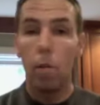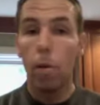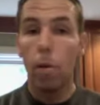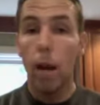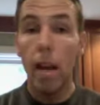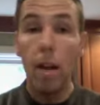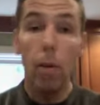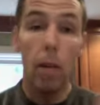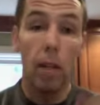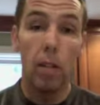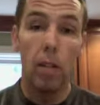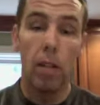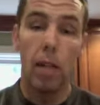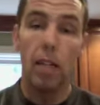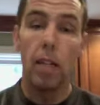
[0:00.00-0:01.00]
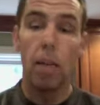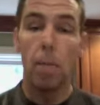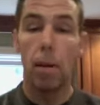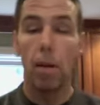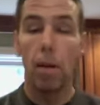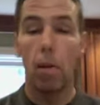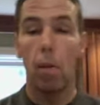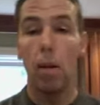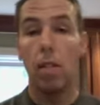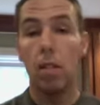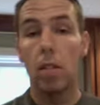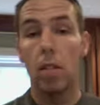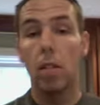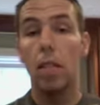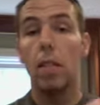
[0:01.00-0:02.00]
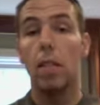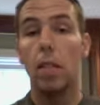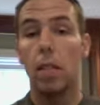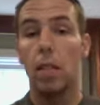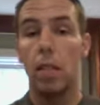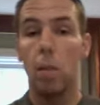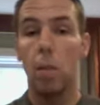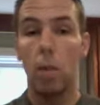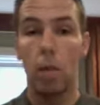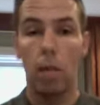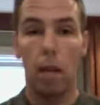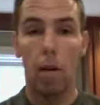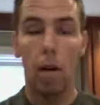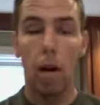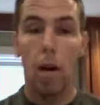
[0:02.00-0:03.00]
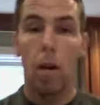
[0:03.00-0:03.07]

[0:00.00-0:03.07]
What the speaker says: 8 weeks. I need to pick a race that's at least 16 weeks out.